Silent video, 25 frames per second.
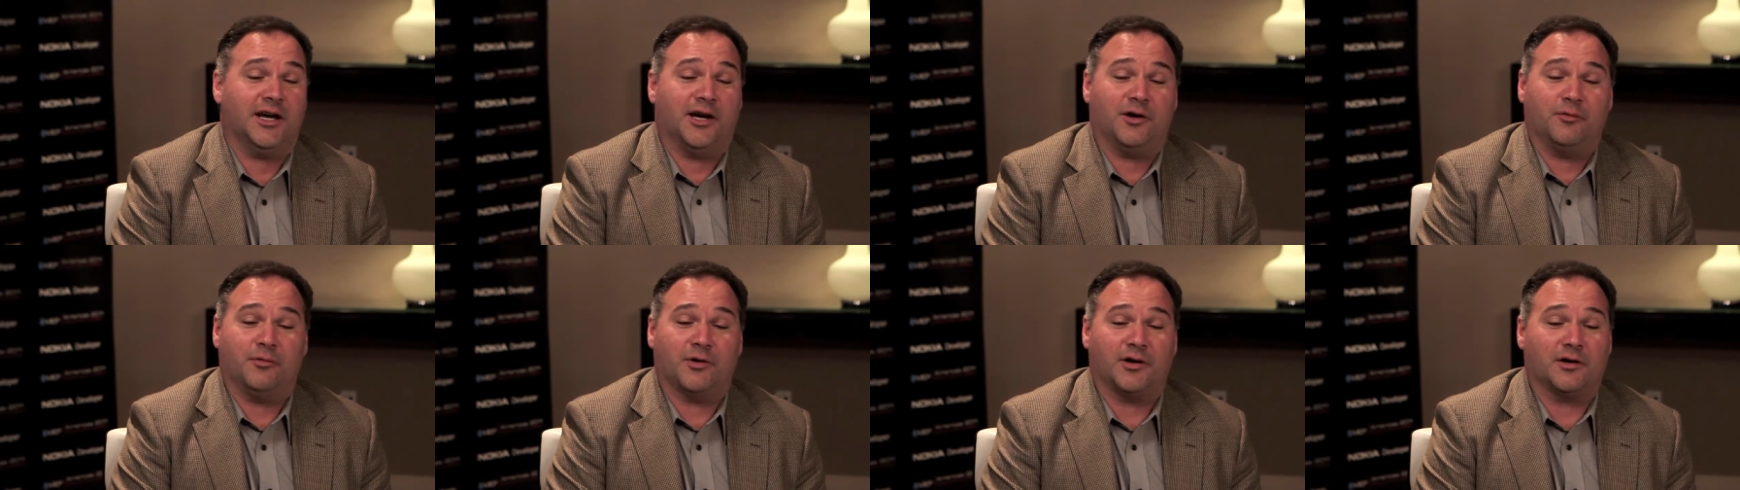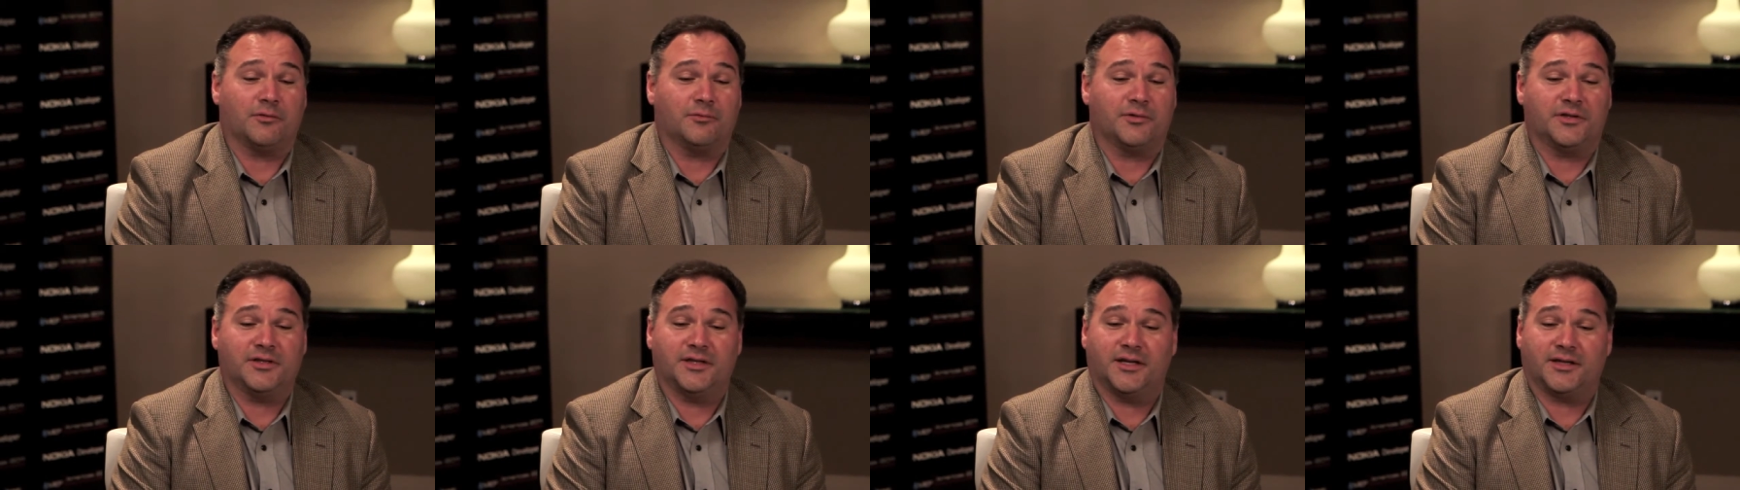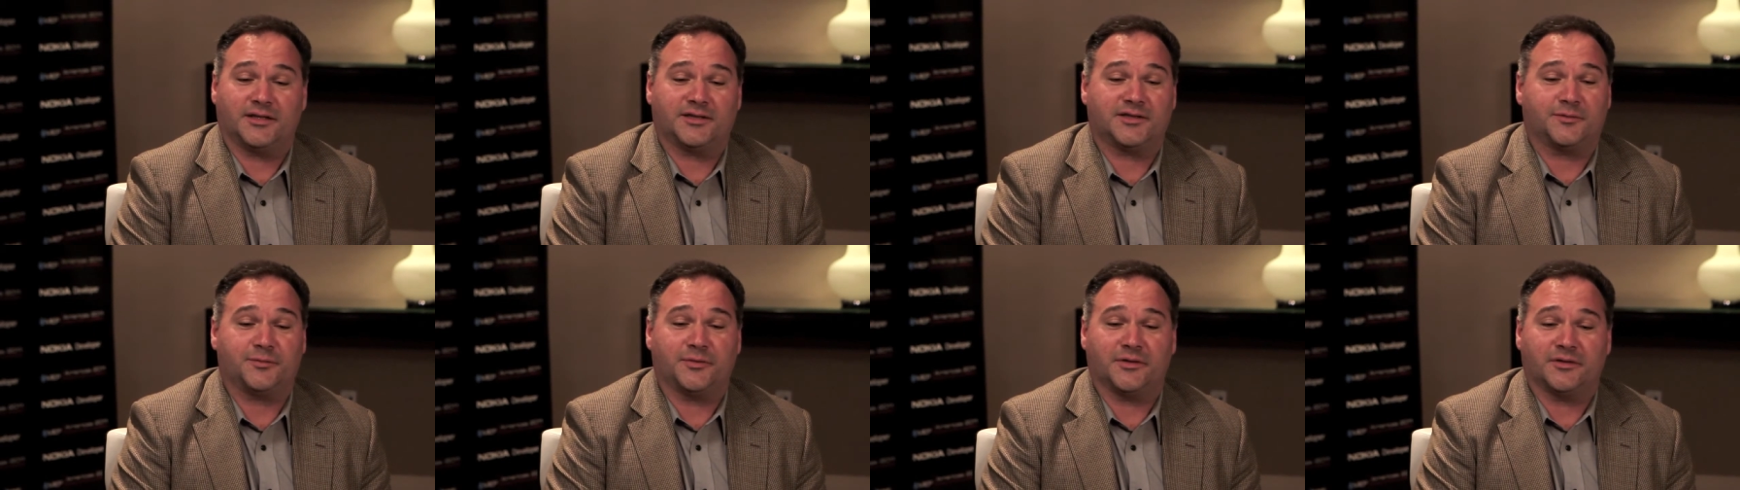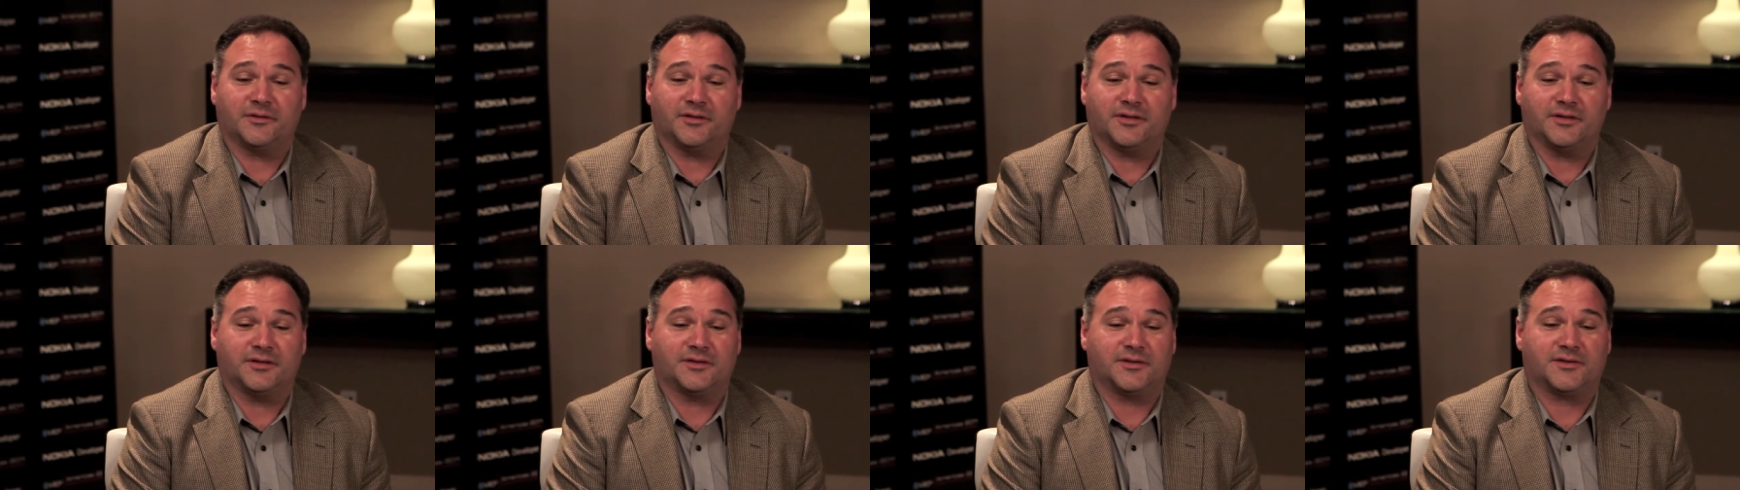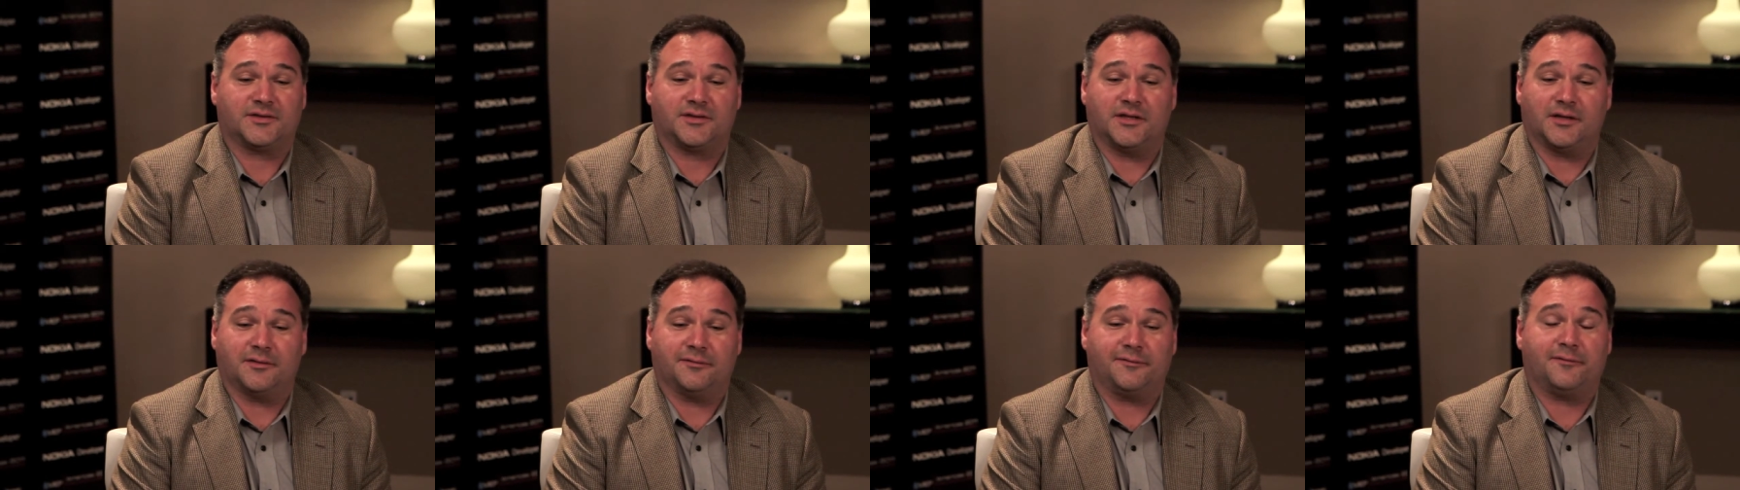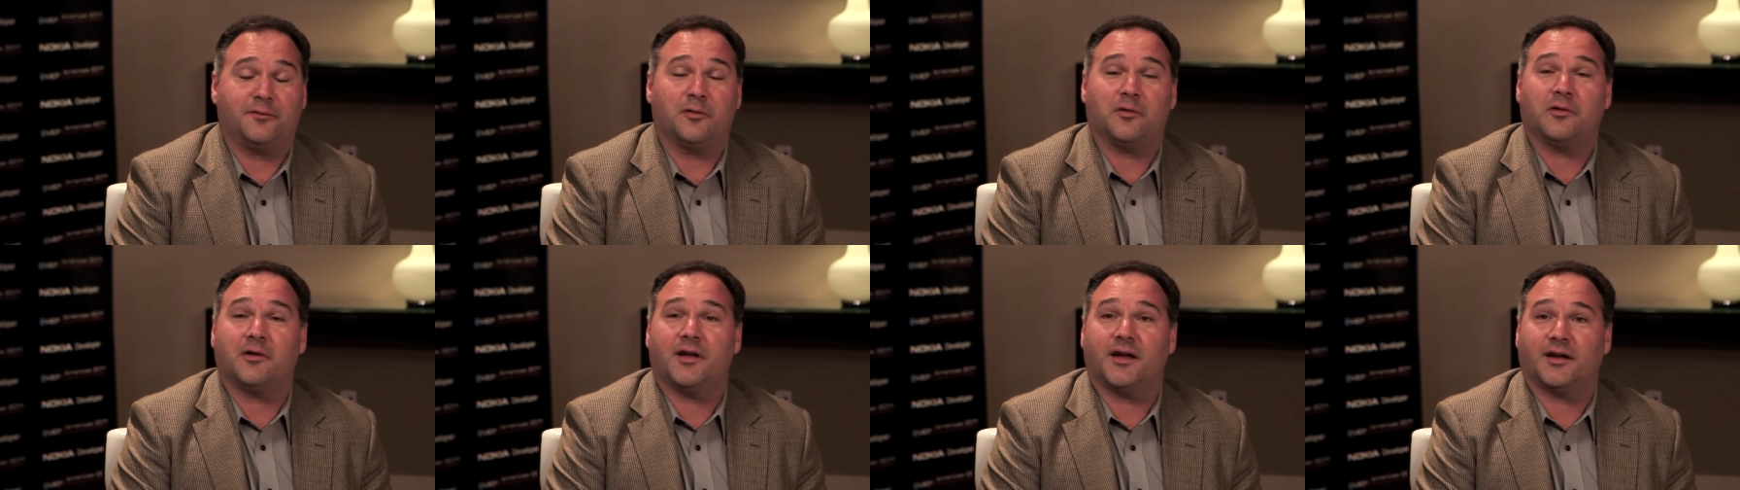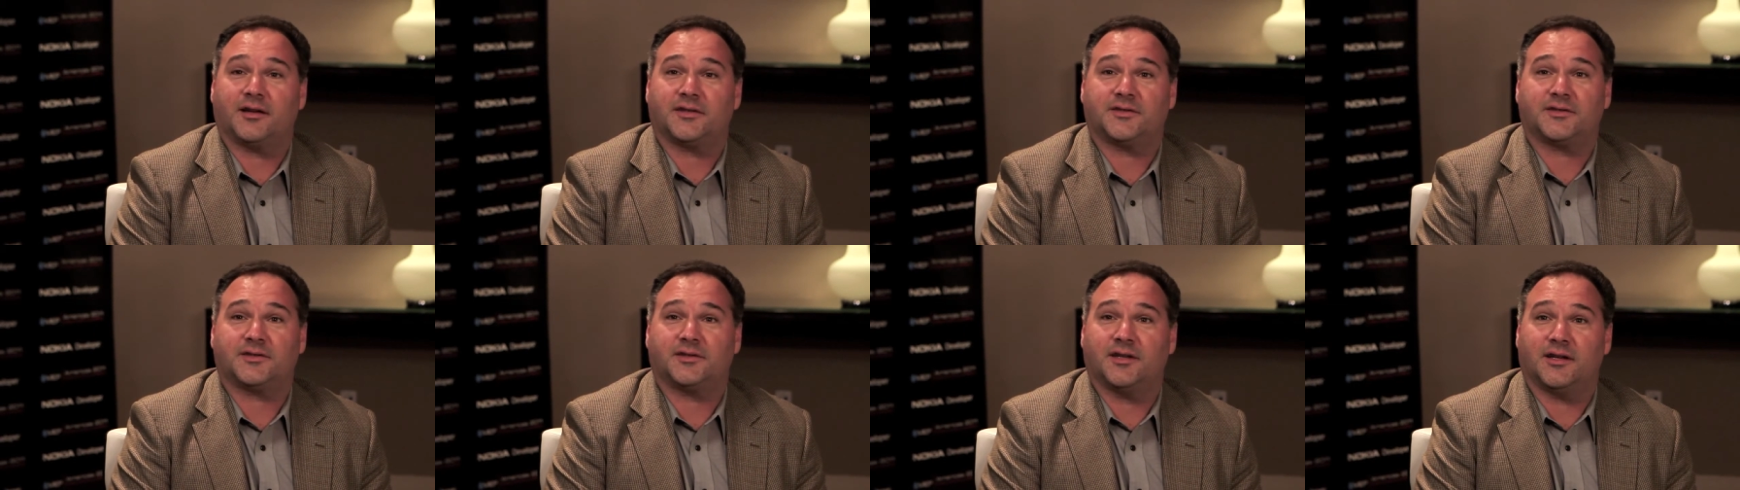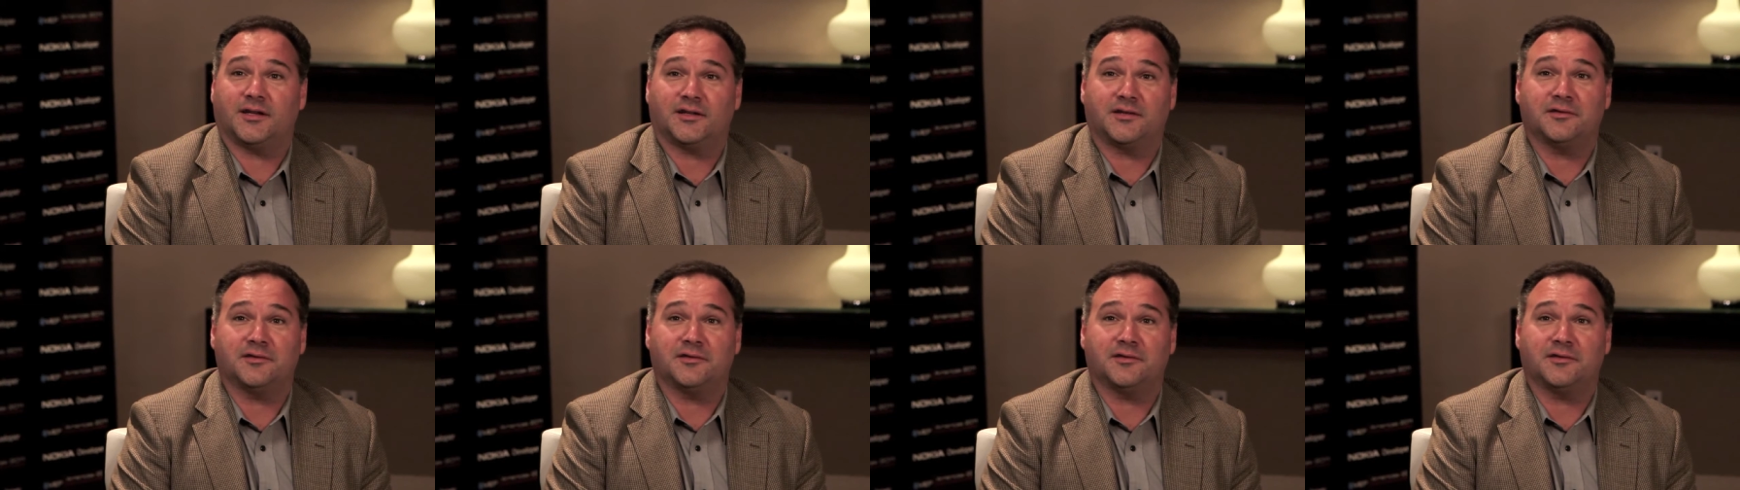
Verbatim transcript: where we experienced a 4x uh,